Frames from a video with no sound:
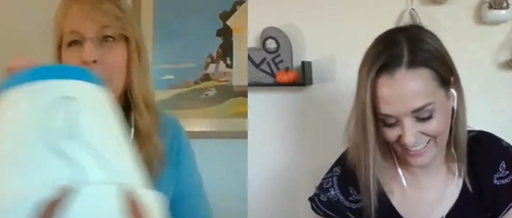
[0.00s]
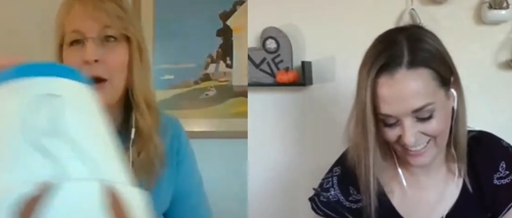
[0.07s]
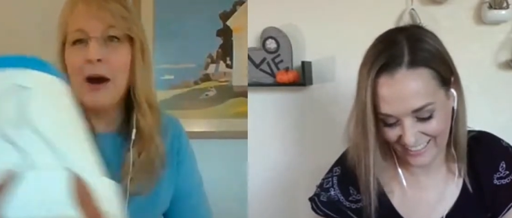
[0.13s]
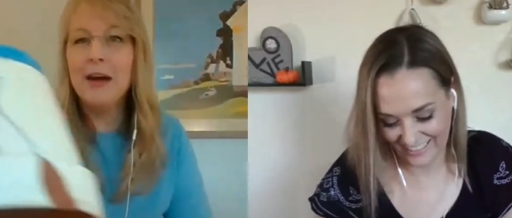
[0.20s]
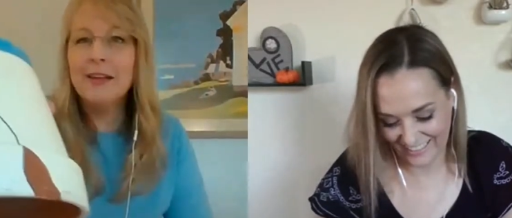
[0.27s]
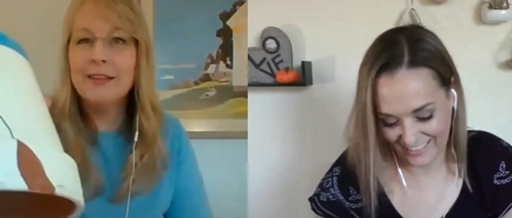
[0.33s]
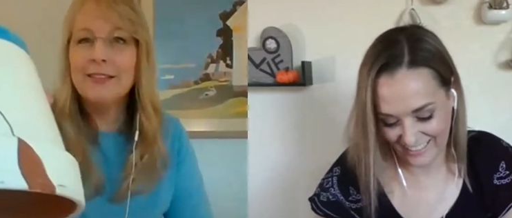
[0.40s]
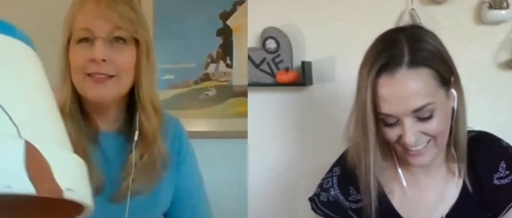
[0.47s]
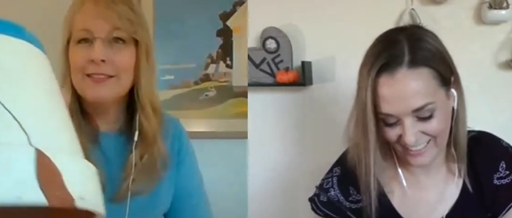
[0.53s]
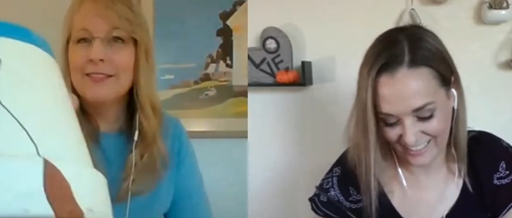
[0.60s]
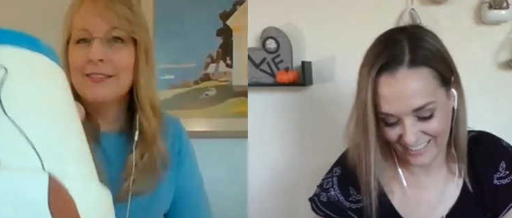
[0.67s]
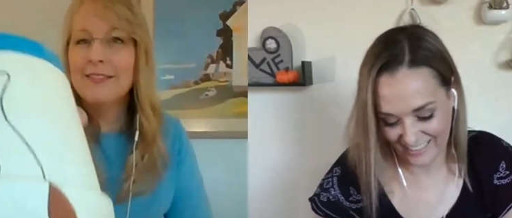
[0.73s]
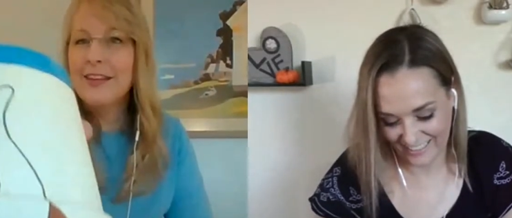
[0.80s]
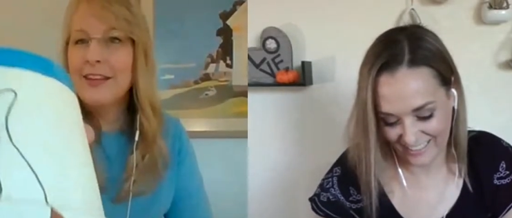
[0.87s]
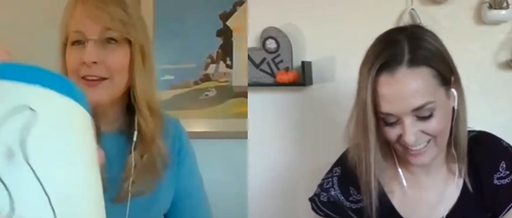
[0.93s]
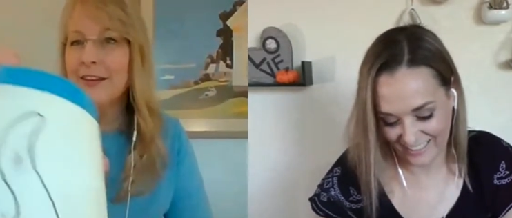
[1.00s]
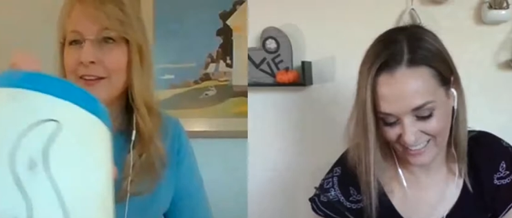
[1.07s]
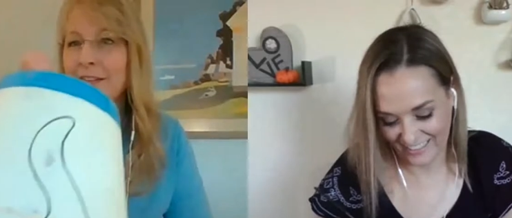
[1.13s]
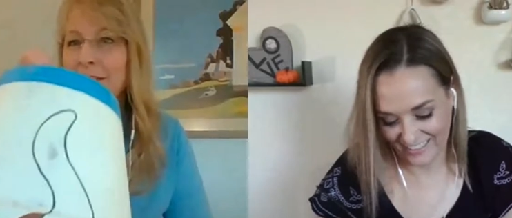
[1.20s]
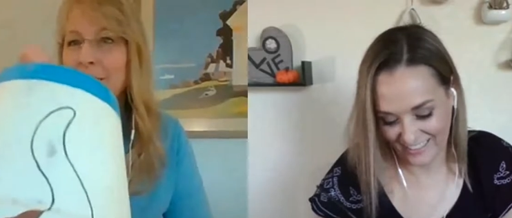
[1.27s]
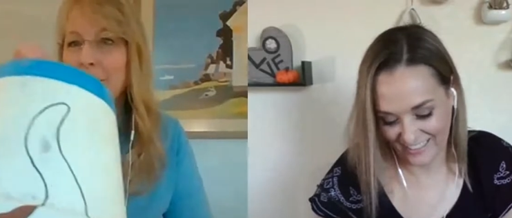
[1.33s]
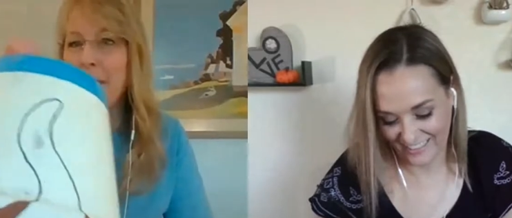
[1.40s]
Speaker 1: spot
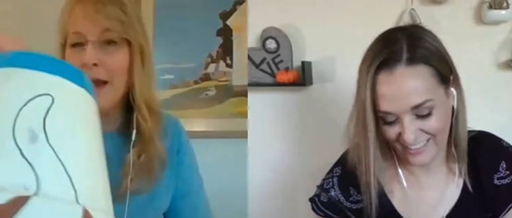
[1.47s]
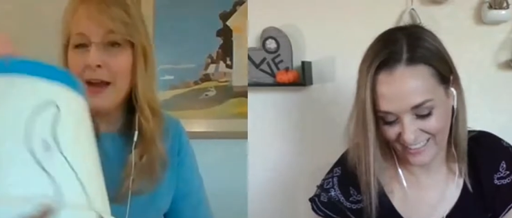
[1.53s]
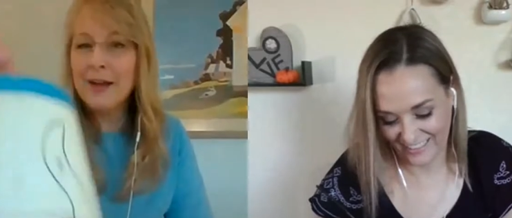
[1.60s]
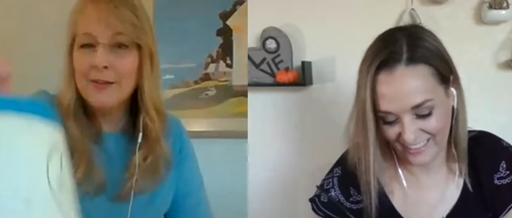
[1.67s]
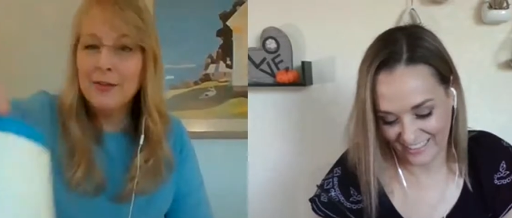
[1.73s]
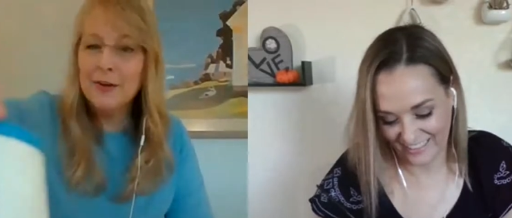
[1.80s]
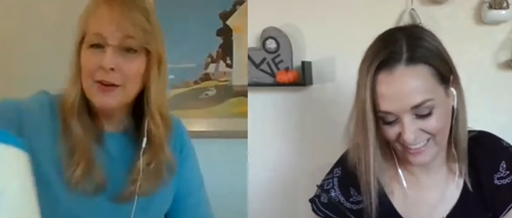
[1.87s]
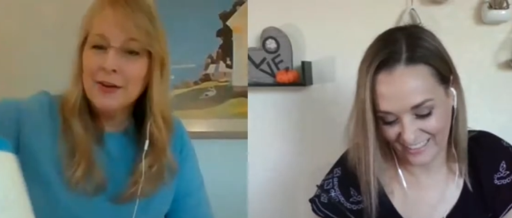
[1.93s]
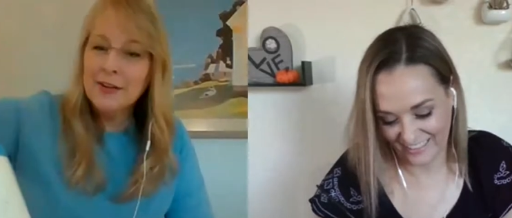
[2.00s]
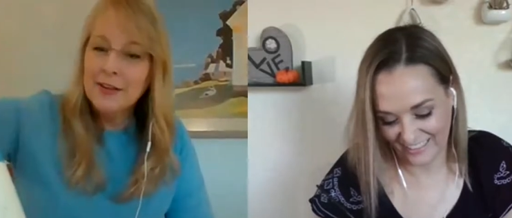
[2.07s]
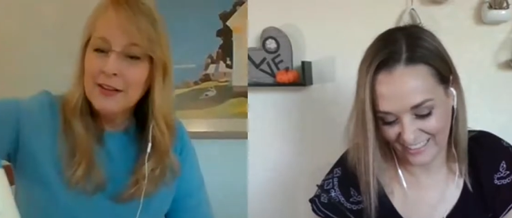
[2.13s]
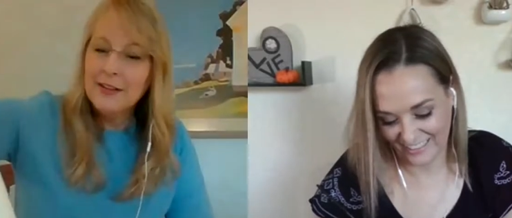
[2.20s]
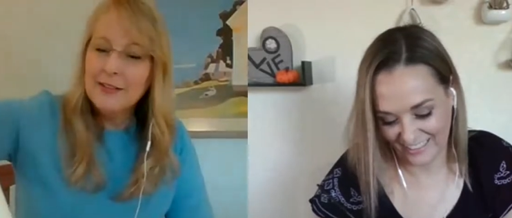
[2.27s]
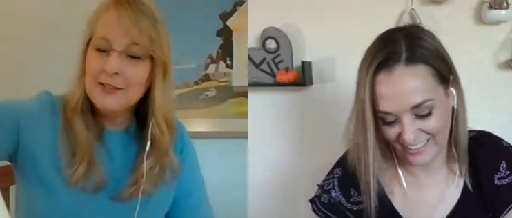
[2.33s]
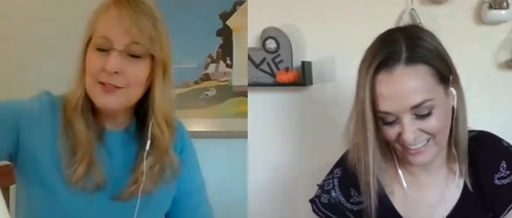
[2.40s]
near the back of her.